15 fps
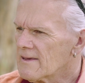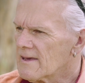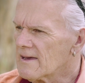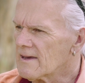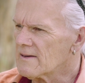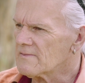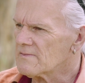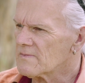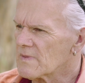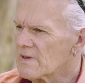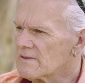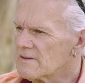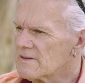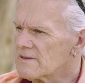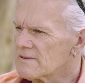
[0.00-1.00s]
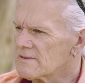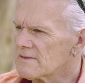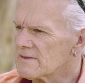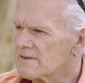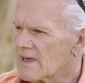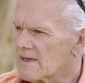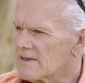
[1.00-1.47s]
Um, and
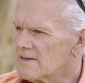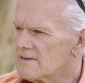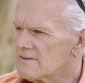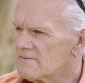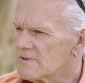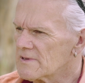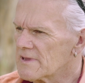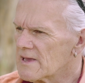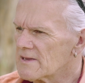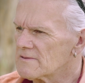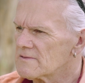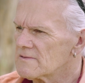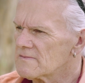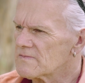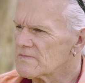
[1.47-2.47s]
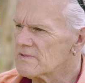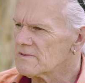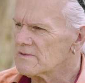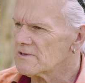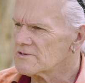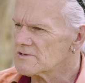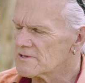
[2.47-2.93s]
they will then
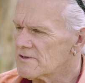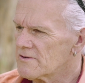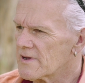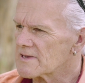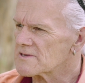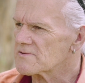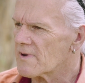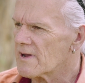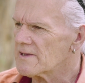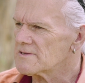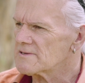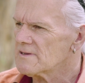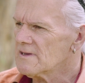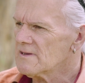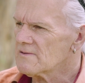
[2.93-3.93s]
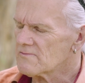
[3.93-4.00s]
usually do x-rays.